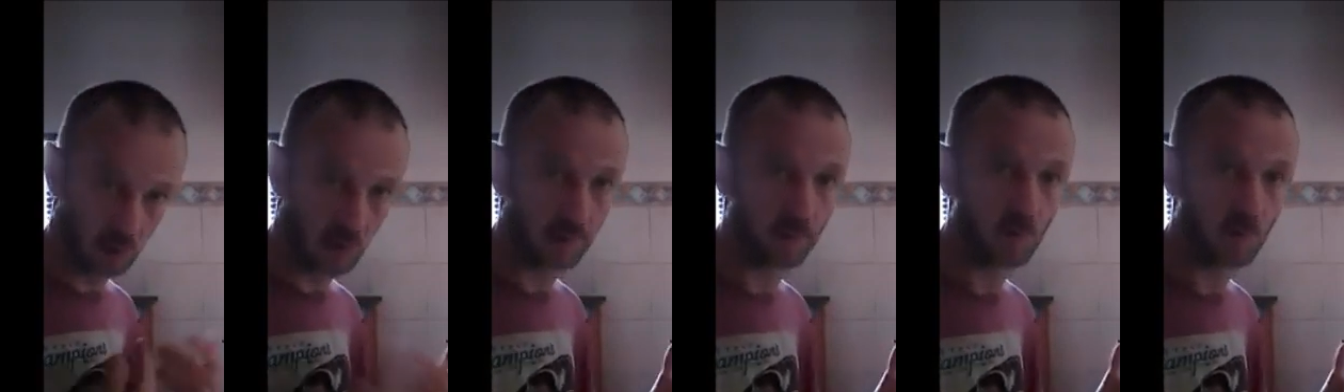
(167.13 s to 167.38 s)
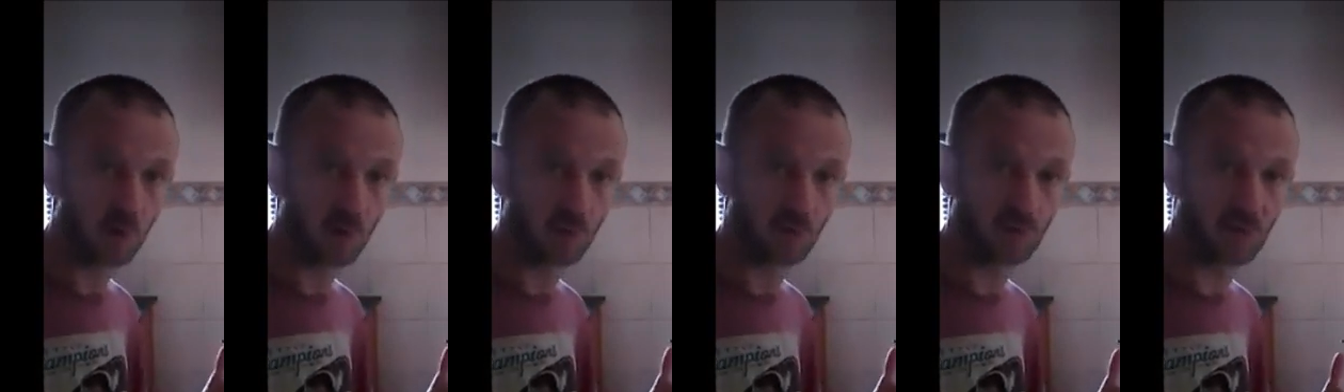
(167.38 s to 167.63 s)

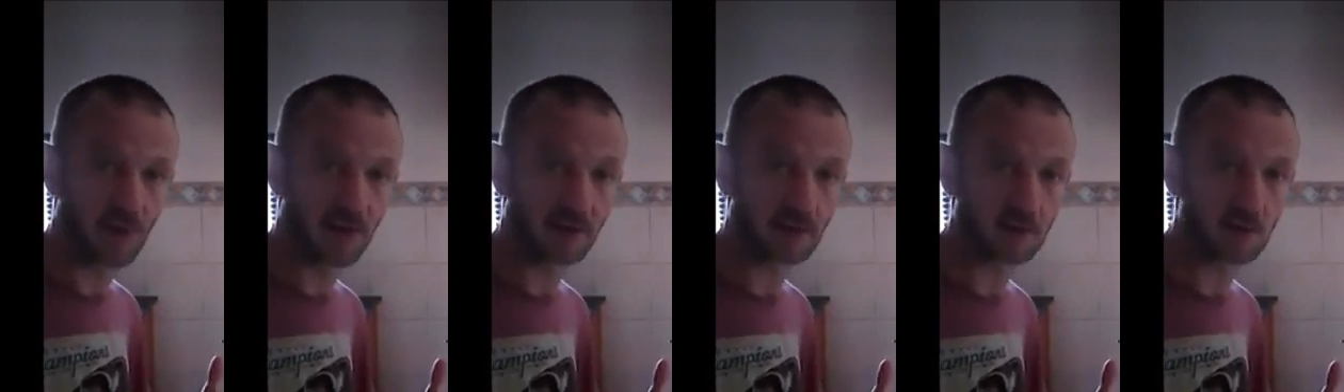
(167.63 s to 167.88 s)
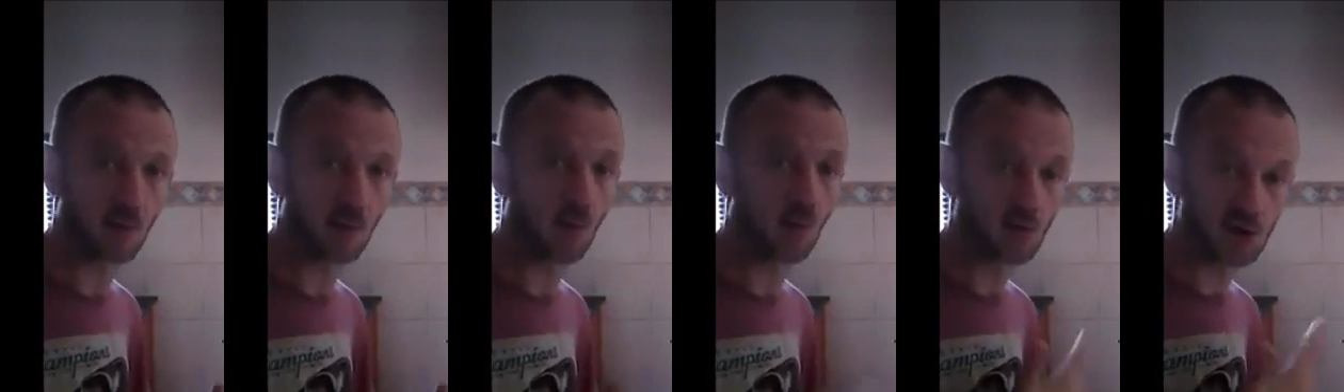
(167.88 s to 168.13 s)
remove
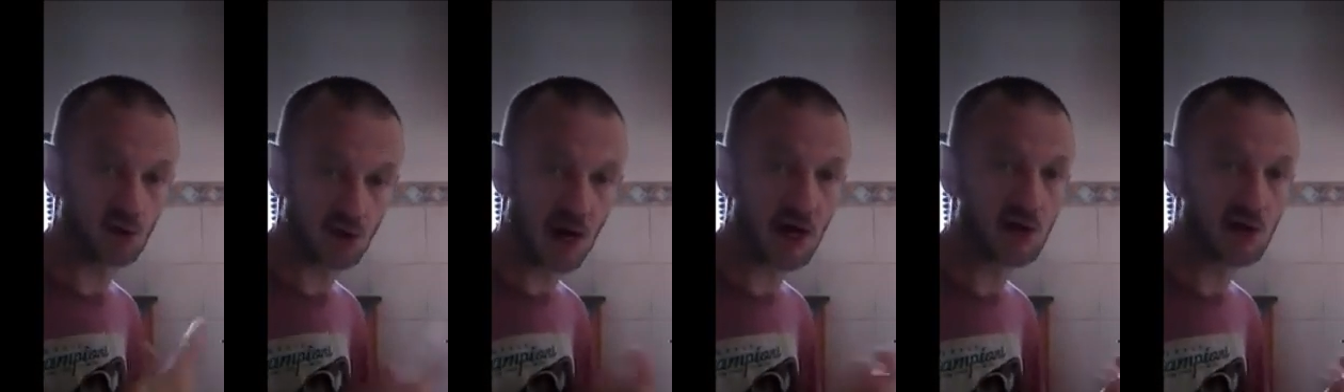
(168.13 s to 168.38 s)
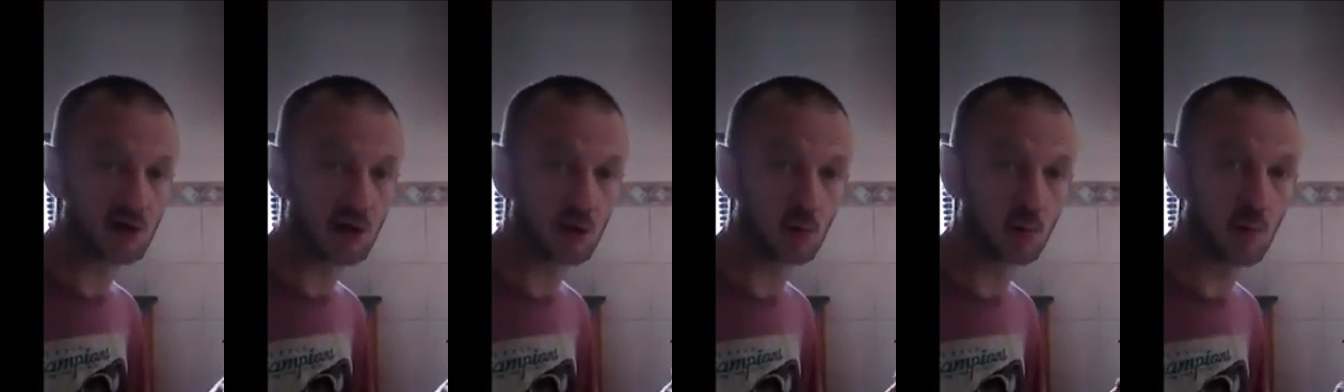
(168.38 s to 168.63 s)
that or
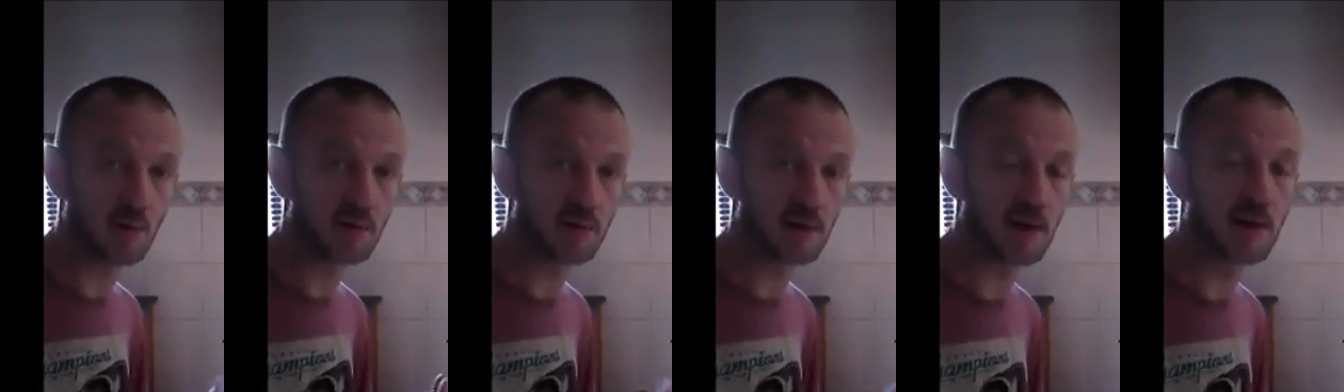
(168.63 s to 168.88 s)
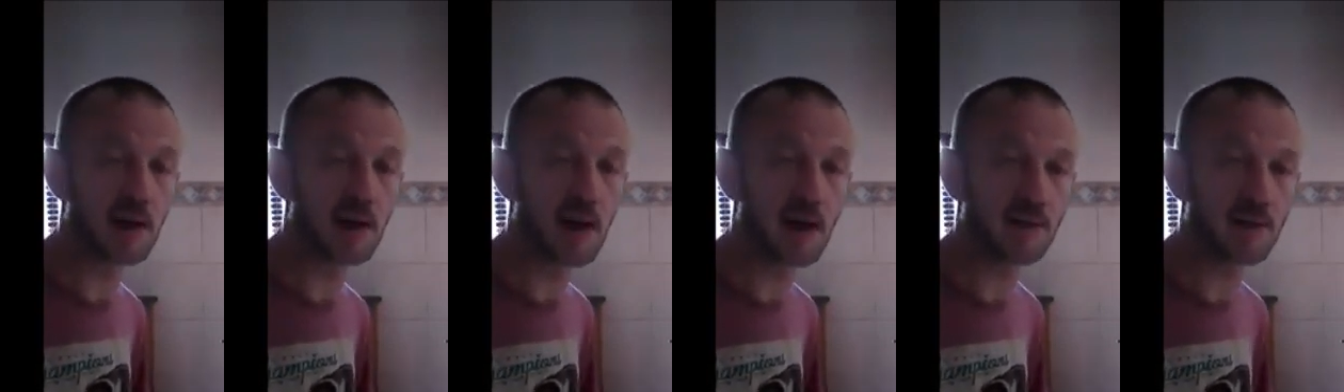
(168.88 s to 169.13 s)
change it
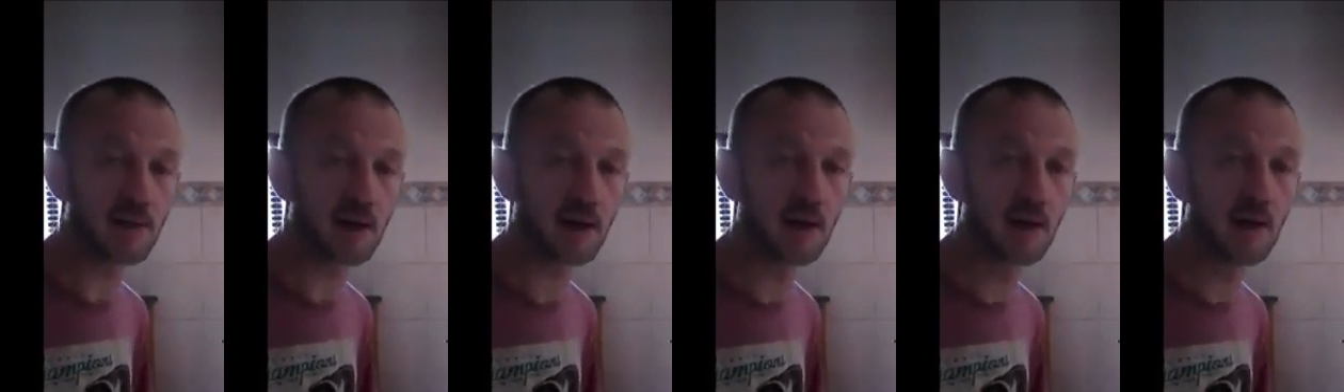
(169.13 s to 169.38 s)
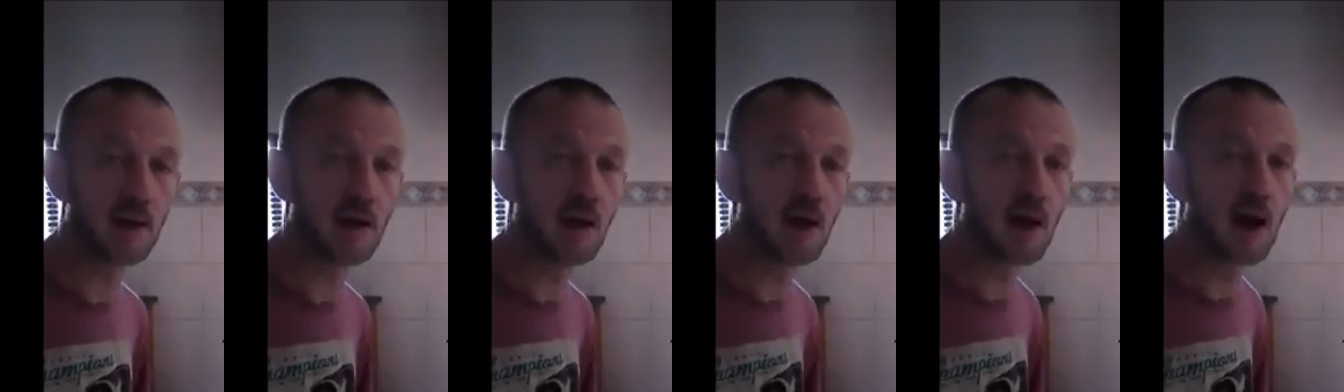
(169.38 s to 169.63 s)
with
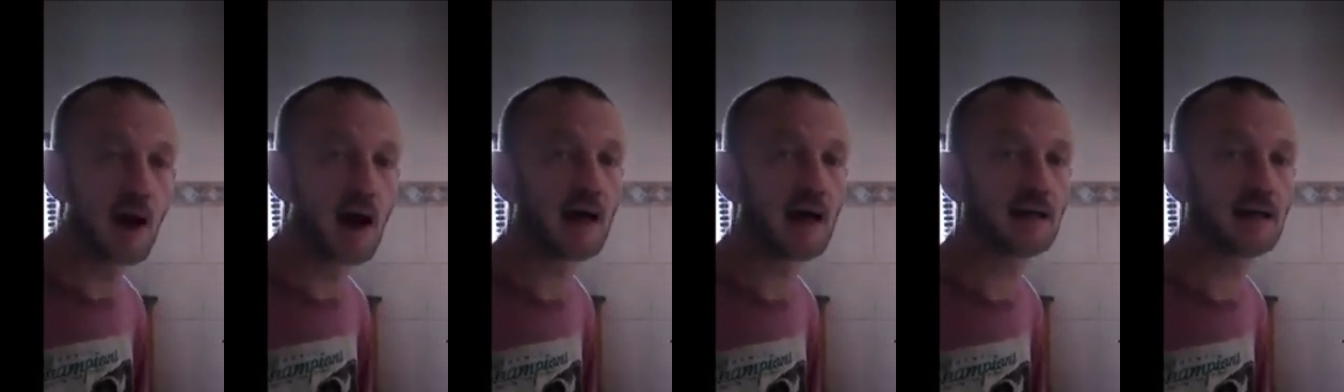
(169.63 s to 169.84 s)
another